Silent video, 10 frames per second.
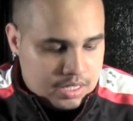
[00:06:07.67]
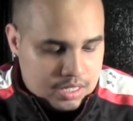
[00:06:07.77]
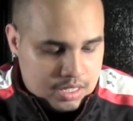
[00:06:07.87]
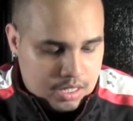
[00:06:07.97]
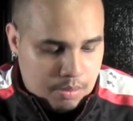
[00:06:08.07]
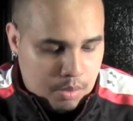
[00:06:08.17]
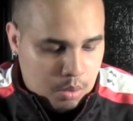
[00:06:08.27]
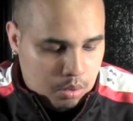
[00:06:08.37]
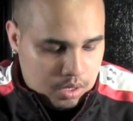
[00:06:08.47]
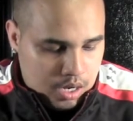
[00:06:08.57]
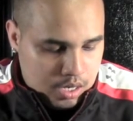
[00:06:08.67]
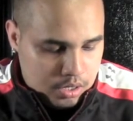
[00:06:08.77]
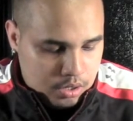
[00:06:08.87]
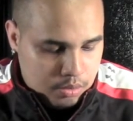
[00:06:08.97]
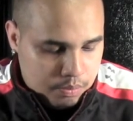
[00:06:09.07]
this is a mobile
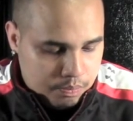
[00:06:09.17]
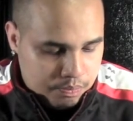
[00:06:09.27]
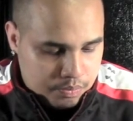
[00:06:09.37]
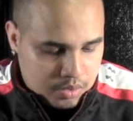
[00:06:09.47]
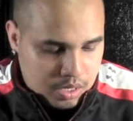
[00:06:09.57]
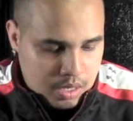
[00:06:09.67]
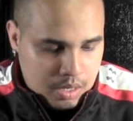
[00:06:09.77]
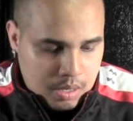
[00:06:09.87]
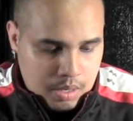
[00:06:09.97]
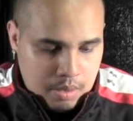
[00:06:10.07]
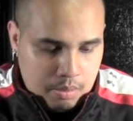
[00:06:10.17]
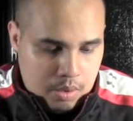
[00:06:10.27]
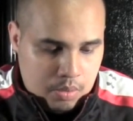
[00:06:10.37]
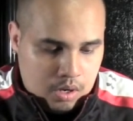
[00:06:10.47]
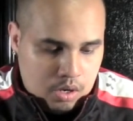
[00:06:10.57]
Yahoo,
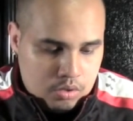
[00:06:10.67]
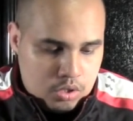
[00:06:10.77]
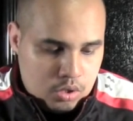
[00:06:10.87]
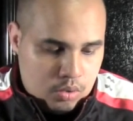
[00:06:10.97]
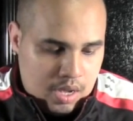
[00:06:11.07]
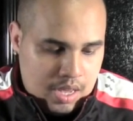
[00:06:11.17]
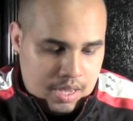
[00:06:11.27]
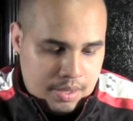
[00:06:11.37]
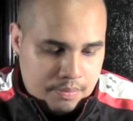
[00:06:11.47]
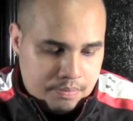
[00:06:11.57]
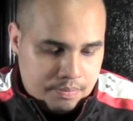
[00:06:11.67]
but we'll go to